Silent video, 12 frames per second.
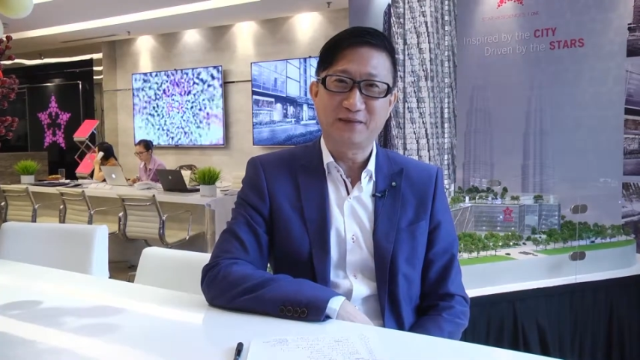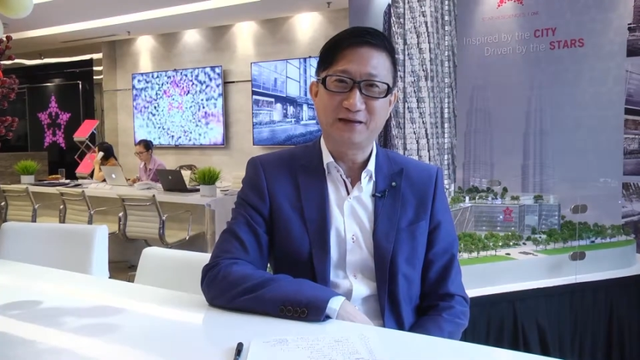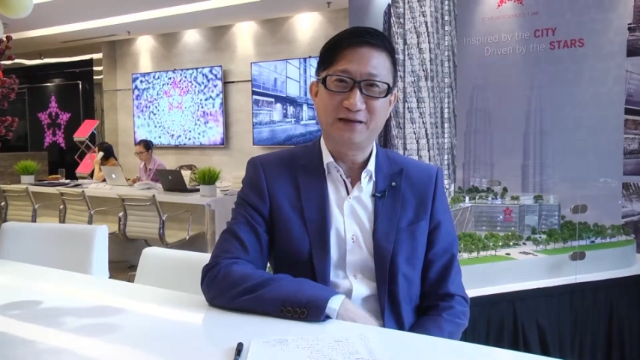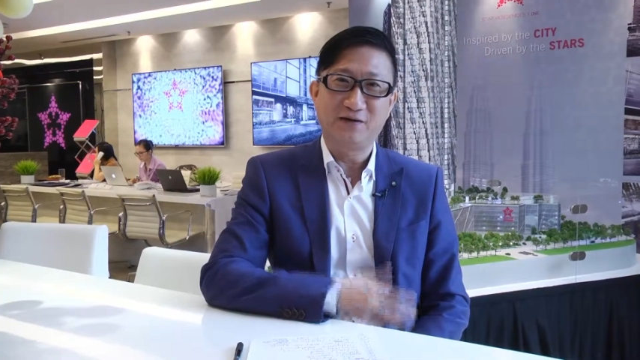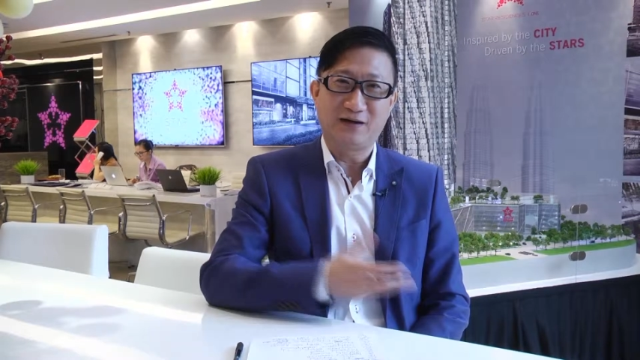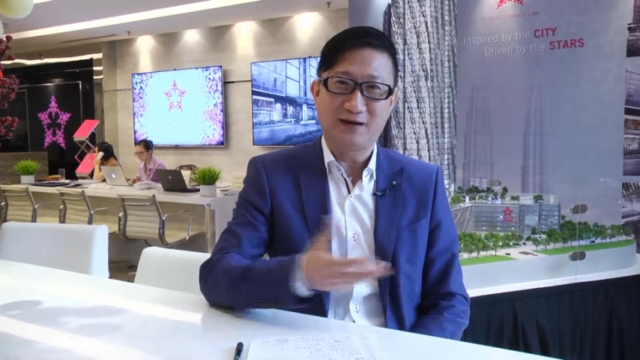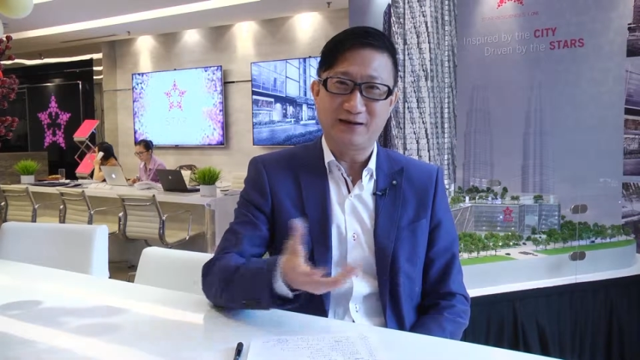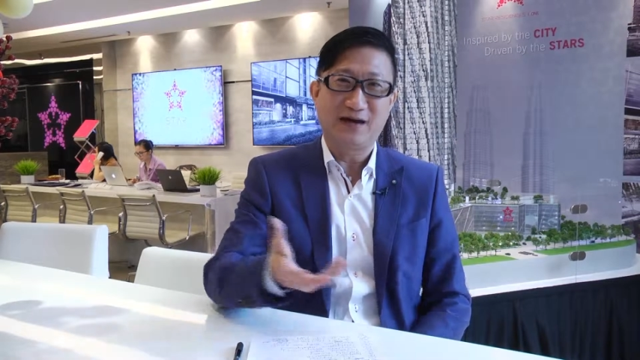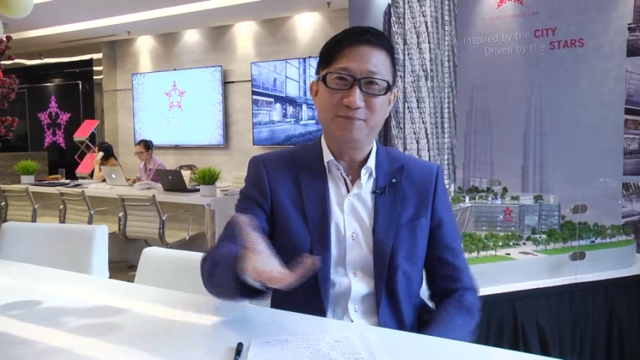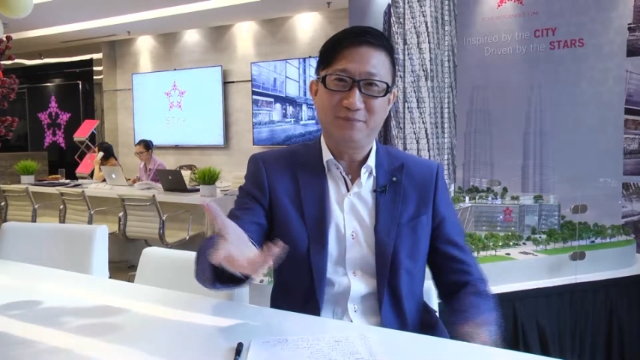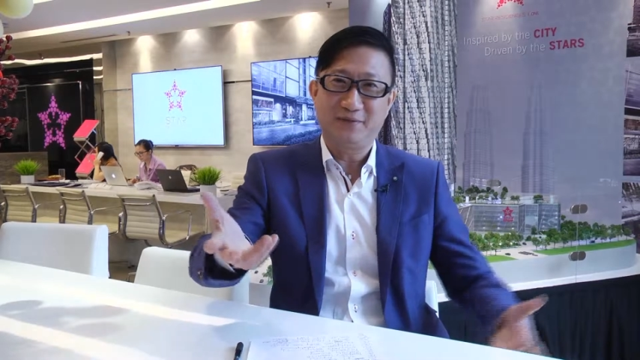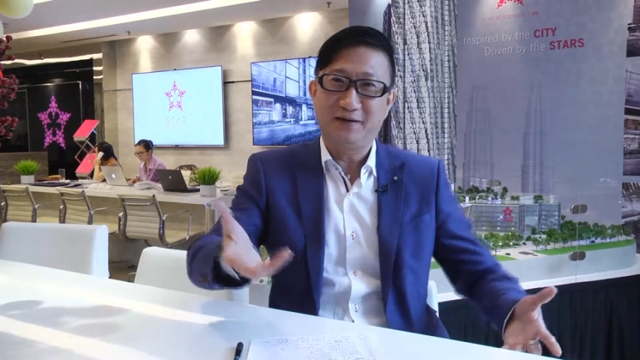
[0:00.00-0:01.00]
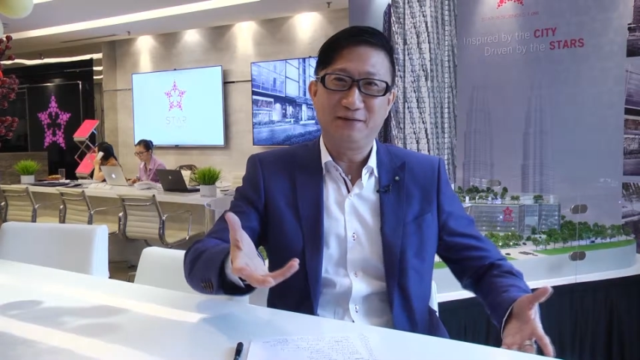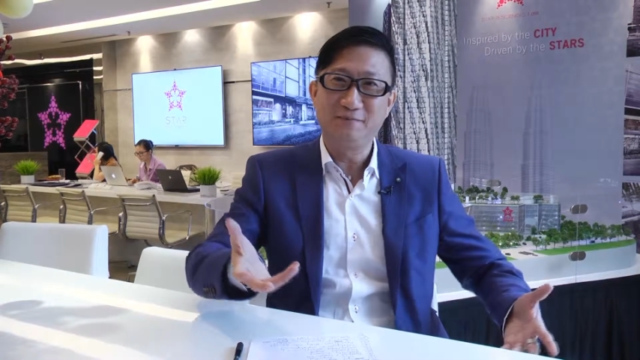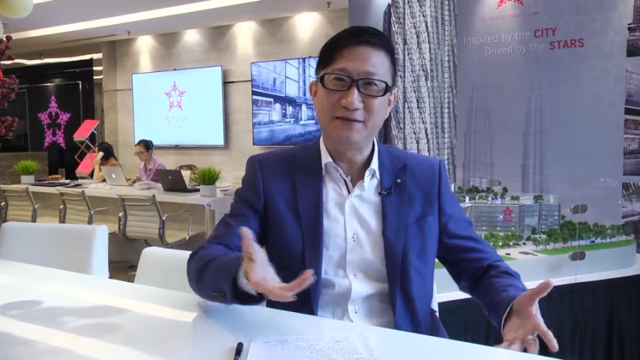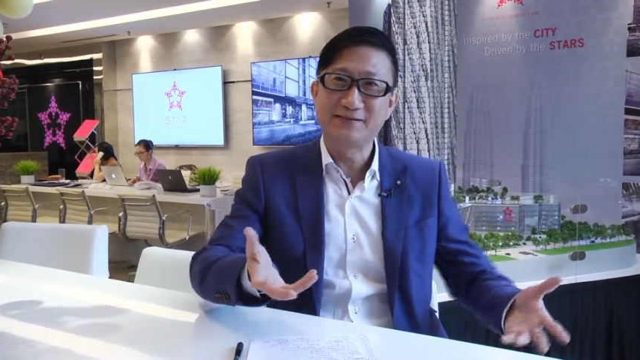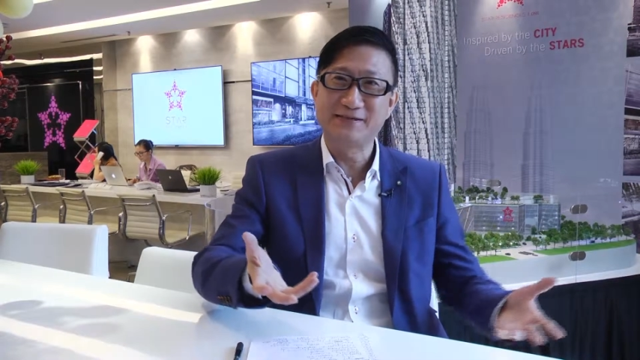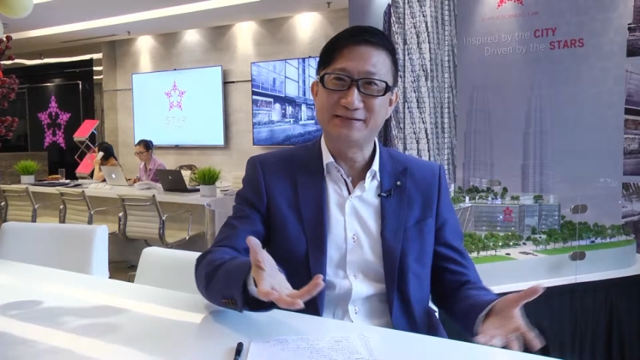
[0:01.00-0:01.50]
I'm
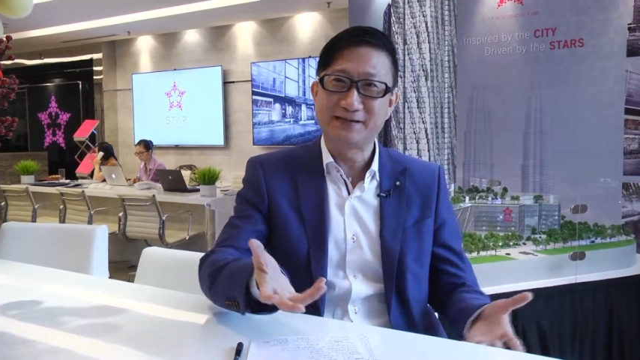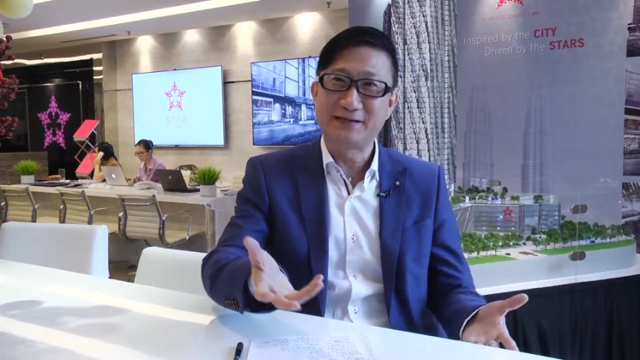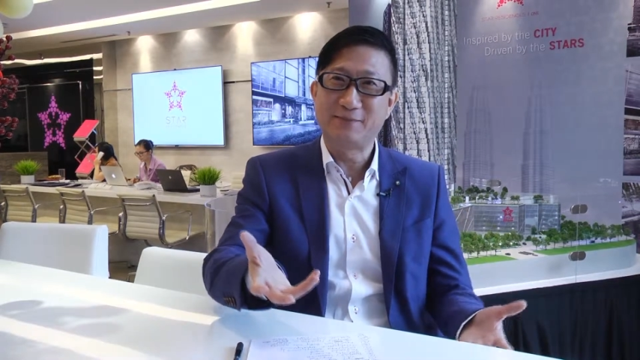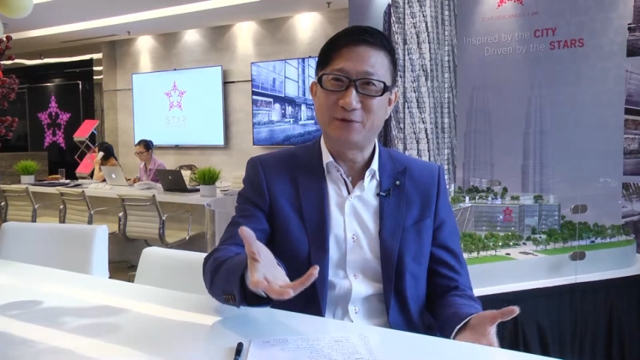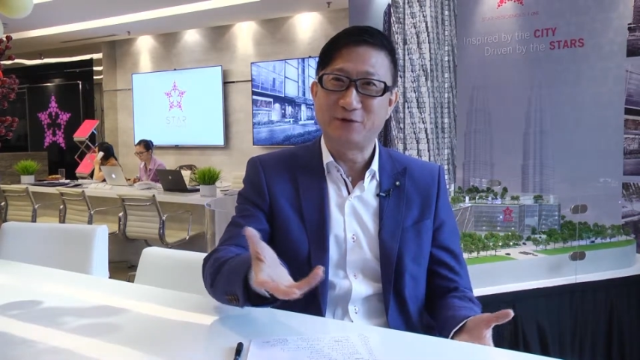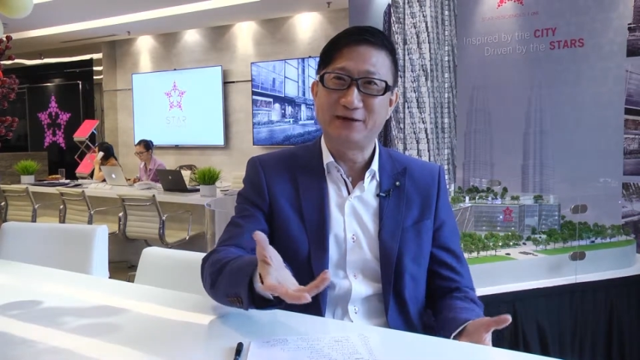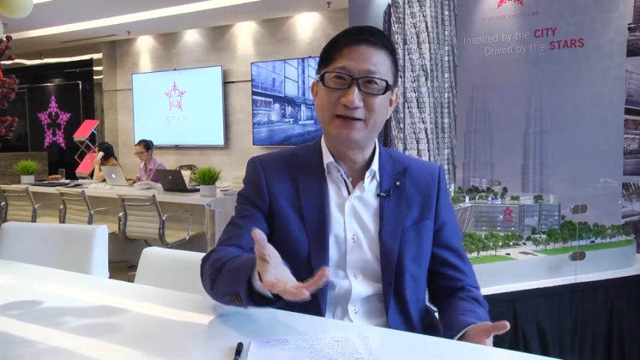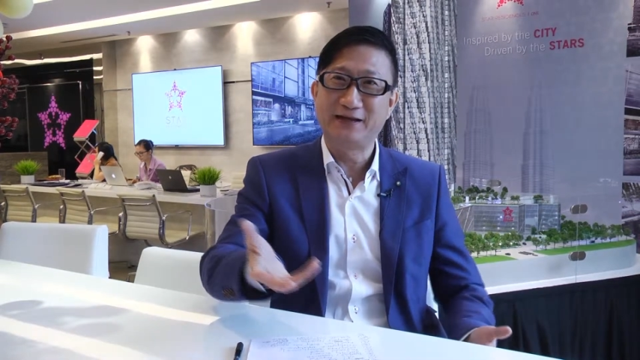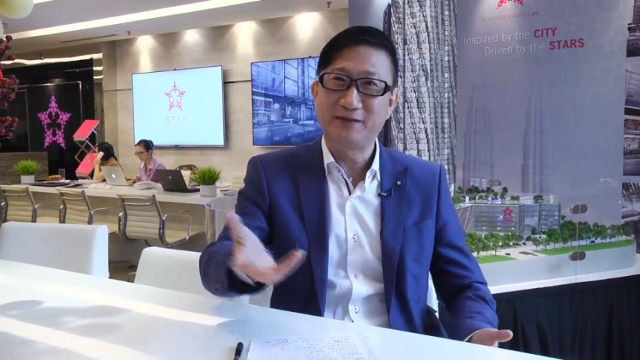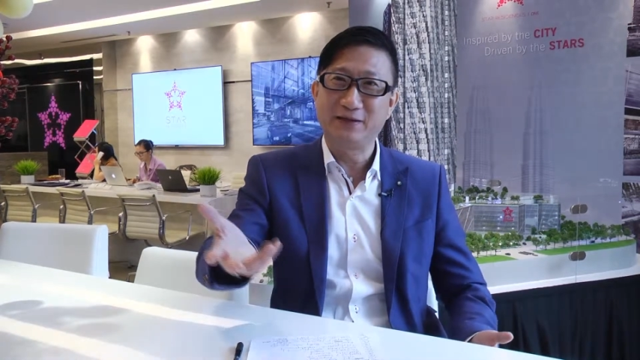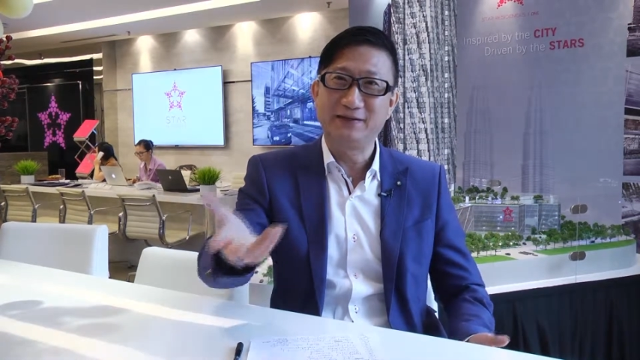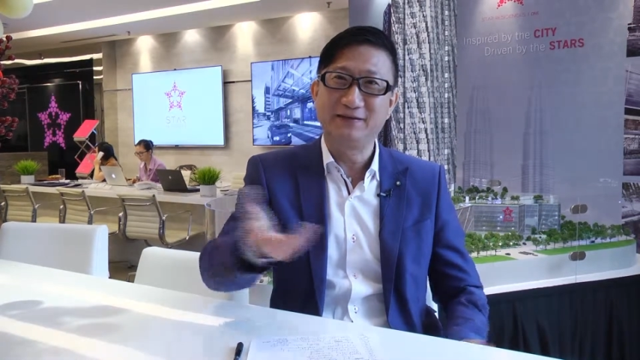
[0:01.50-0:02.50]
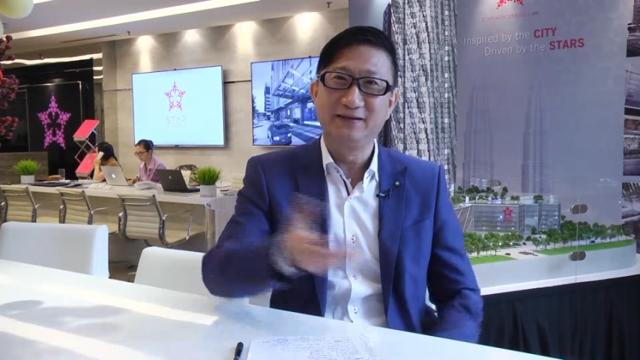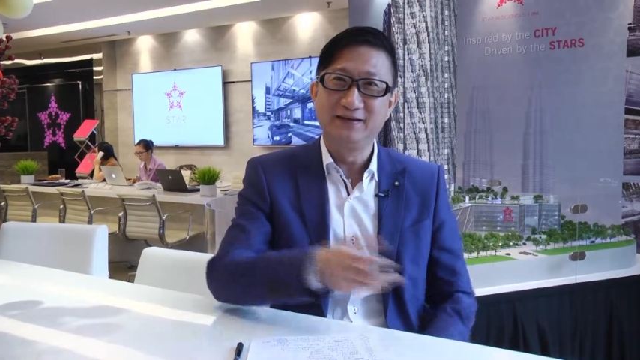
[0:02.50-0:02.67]
basically a Singaporean. I've been